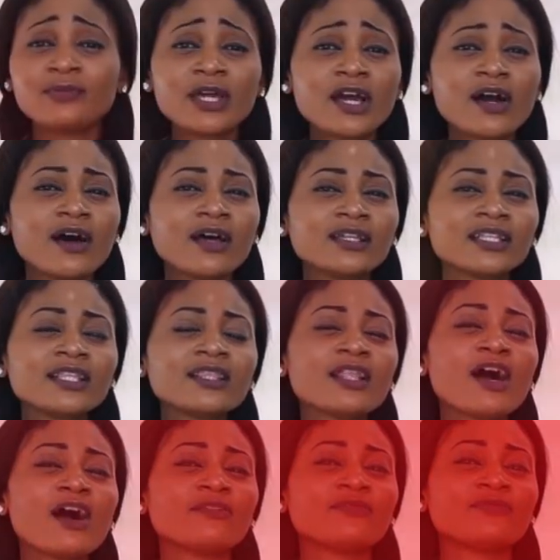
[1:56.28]
because
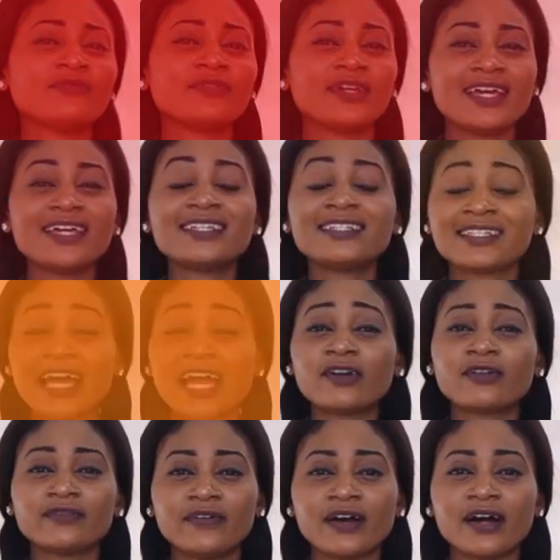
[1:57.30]
love is
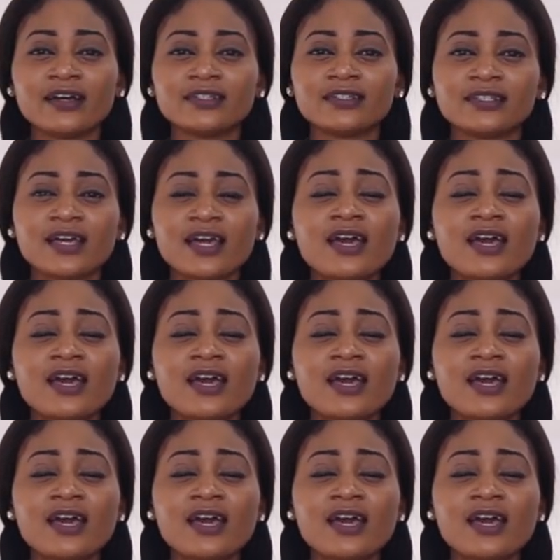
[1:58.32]
sacrifice,